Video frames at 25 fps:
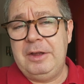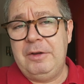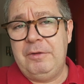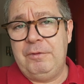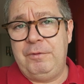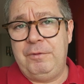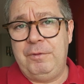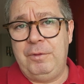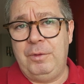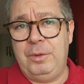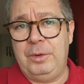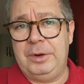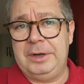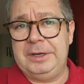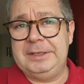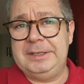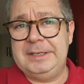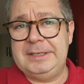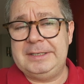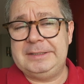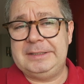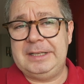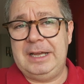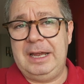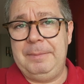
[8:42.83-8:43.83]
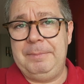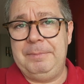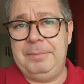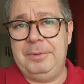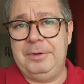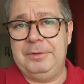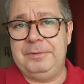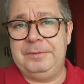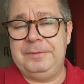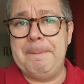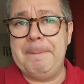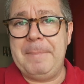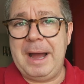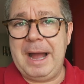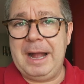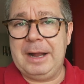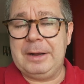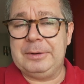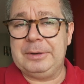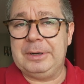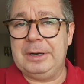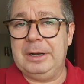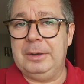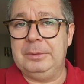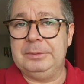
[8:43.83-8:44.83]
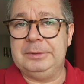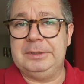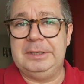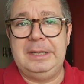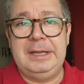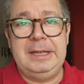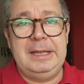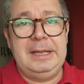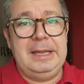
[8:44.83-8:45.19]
for this type of background